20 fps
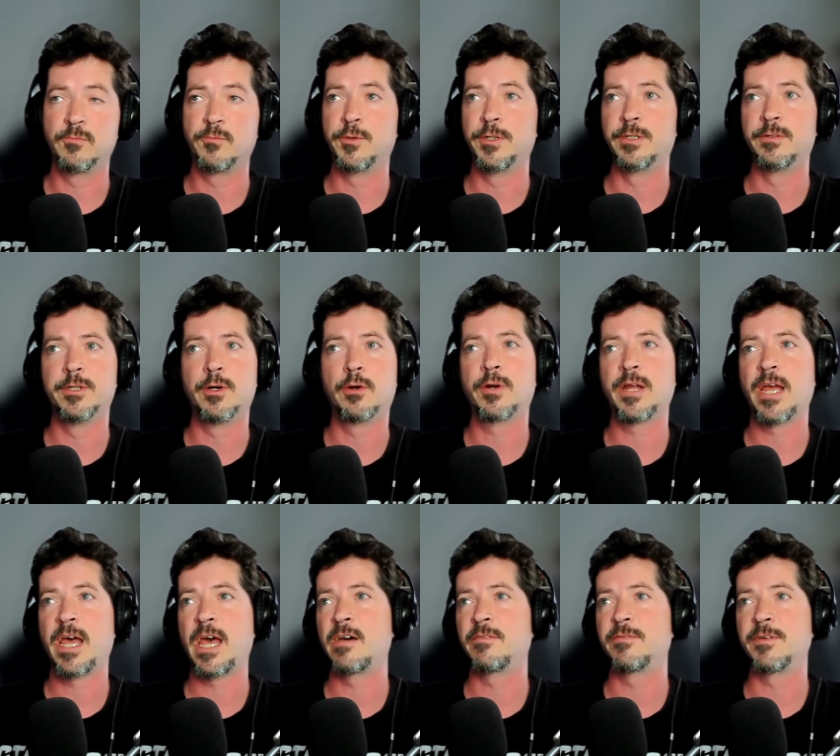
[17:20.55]
We don't
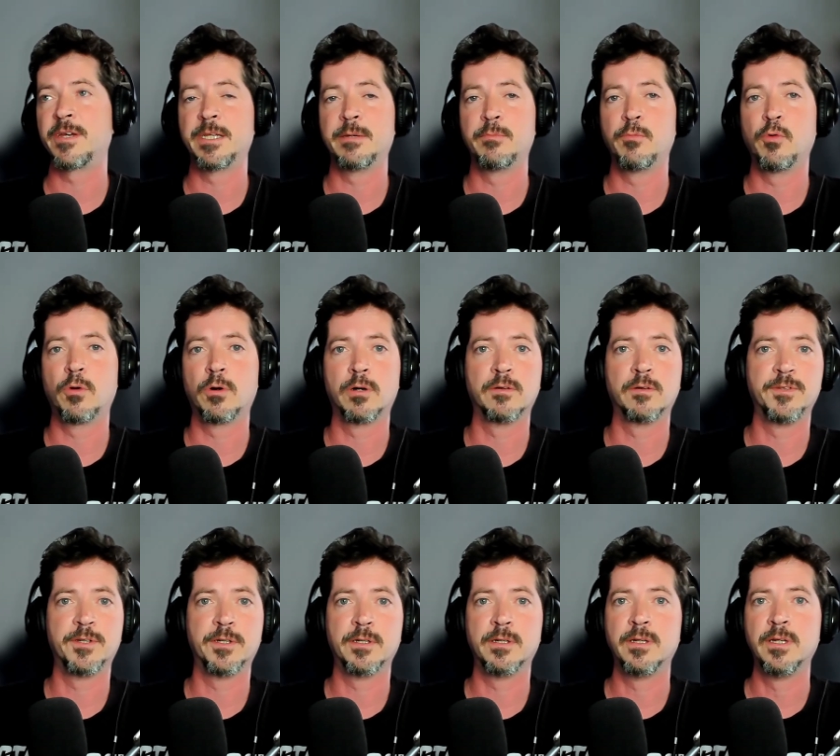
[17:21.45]
have any more
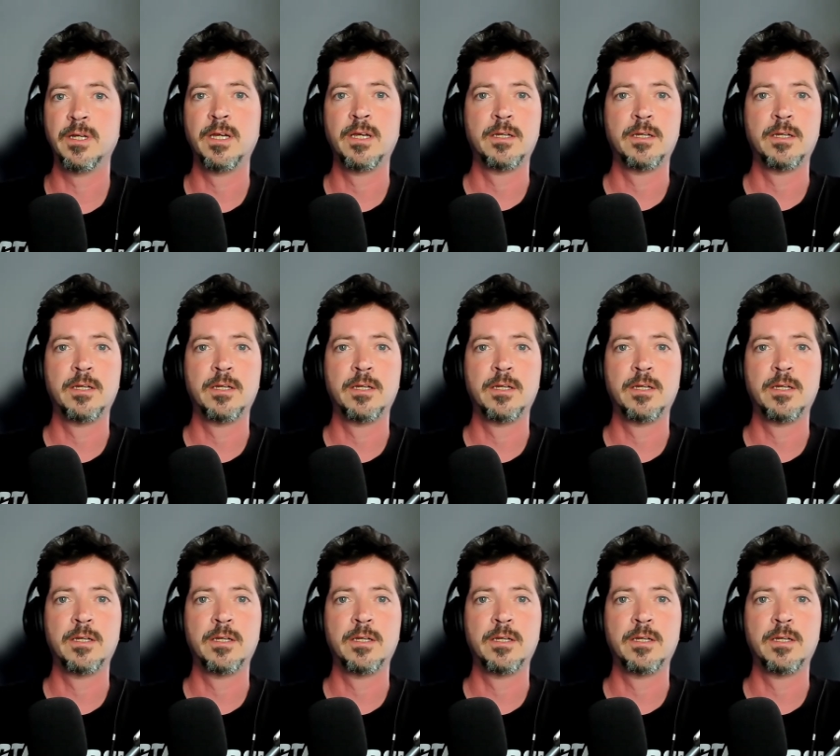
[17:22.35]
of the